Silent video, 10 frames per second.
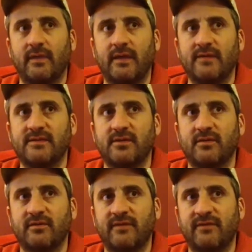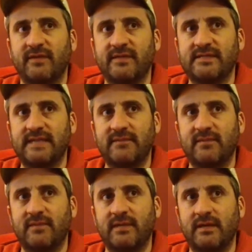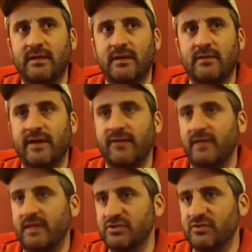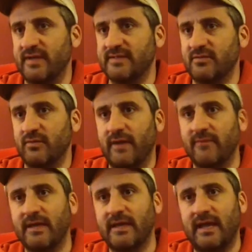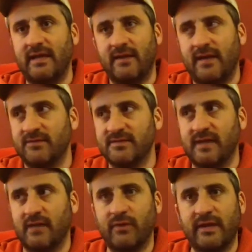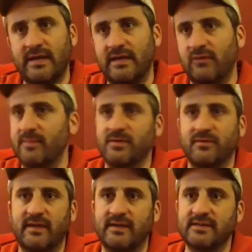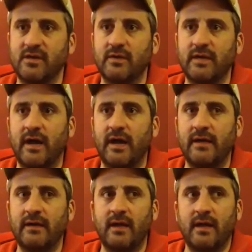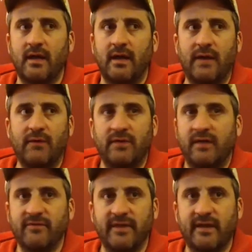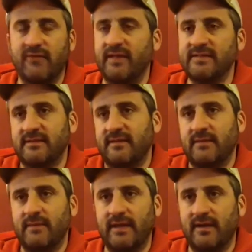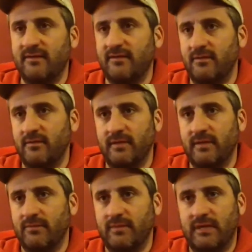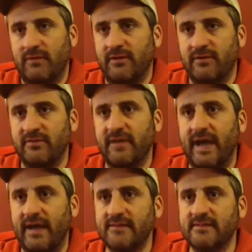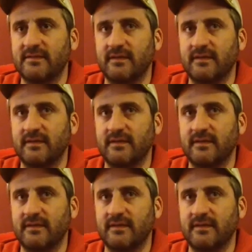And so there definitely seemed to be a lot of interest around like, "Hey, yeah, there's not really any groups or things going on. I would love like events to take my kid to like be around other dads."